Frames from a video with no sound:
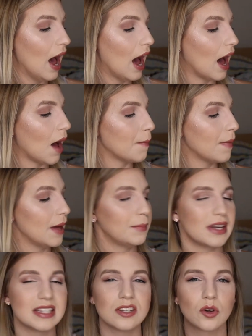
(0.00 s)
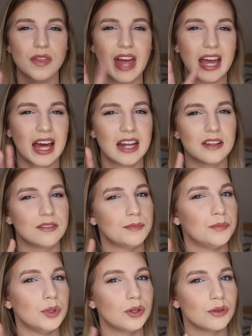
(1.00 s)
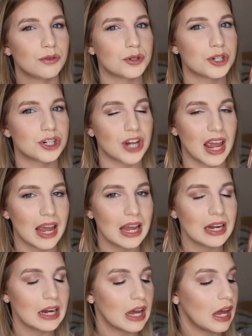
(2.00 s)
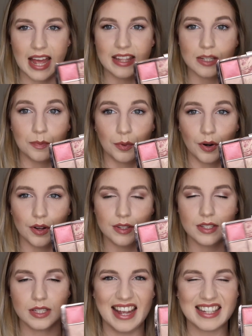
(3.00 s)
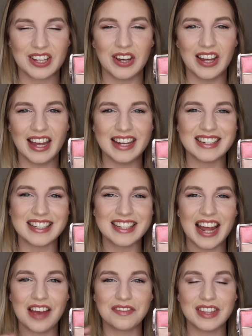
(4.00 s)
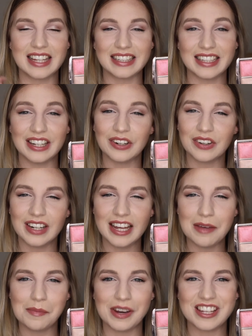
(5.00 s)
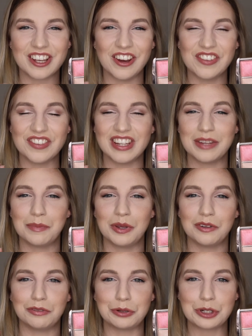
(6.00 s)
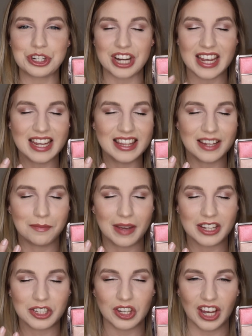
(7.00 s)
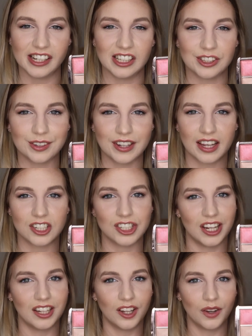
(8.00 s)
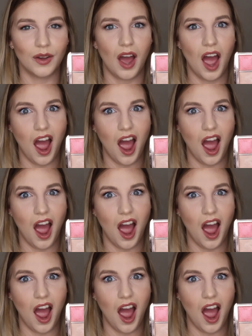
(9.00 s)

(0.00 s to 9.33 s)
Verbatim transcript: um, but it's still got that kind of beautiful sheen and it's bronze. It's got, it doesn't have the glitter in it, but it's got a really beautiful sheen that makes you kind of look like JLo